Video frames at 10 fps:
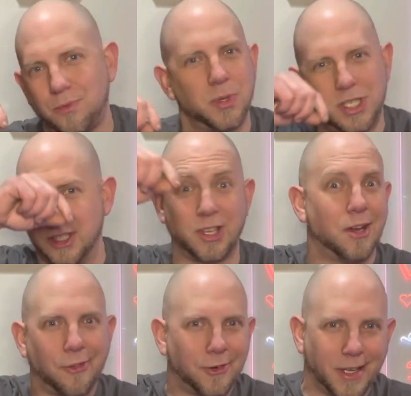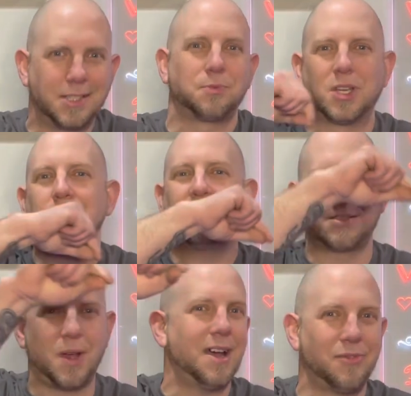which is another dice placement
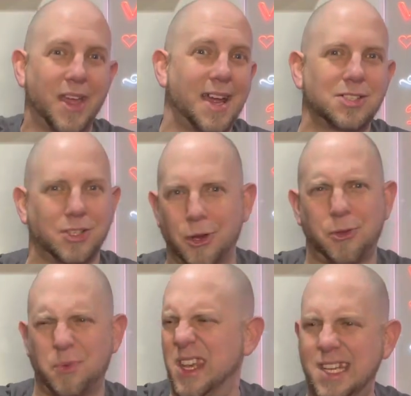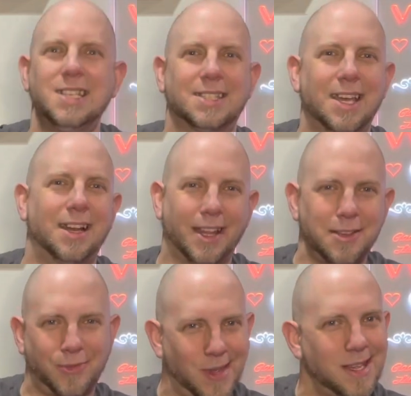spot. And they actually are 3D
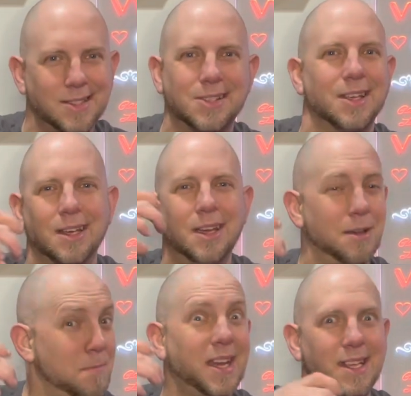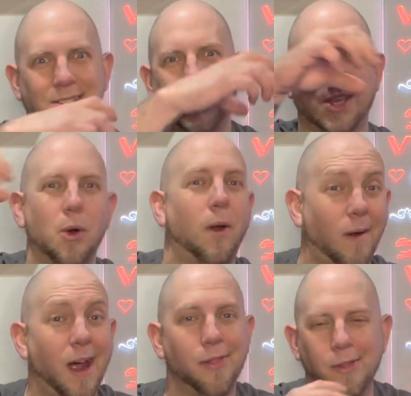satellite things, minis that go
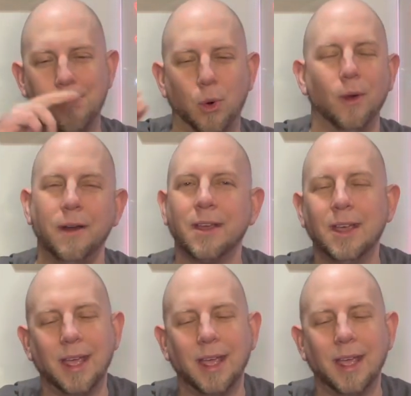around the board.